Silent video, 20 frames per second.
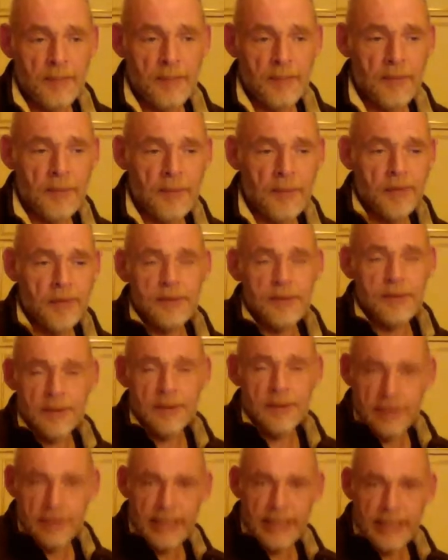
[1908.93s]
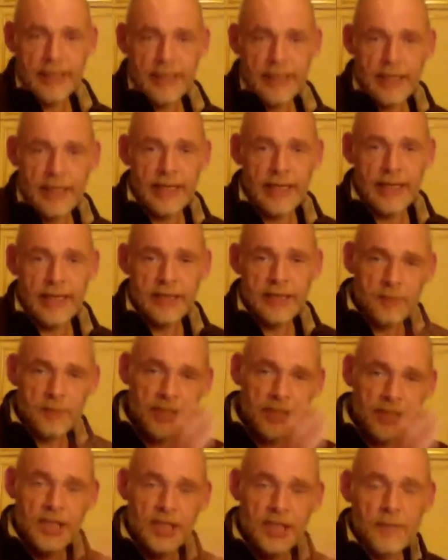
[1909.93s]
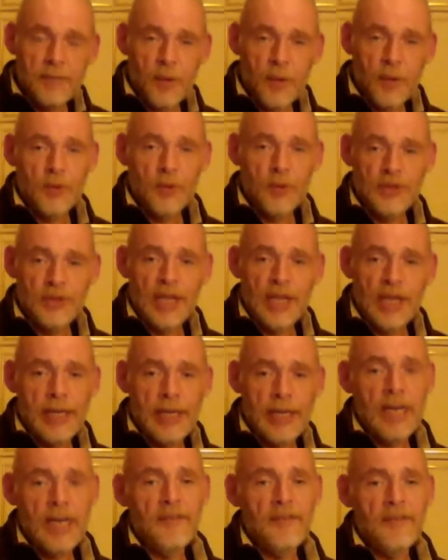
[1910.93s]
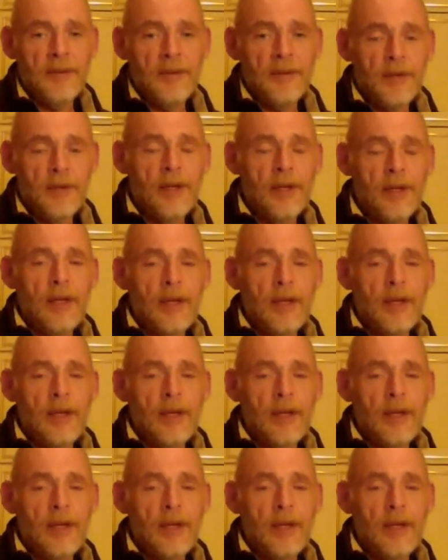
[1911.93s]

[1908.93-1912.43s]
But we should set in that, especially post 9/11,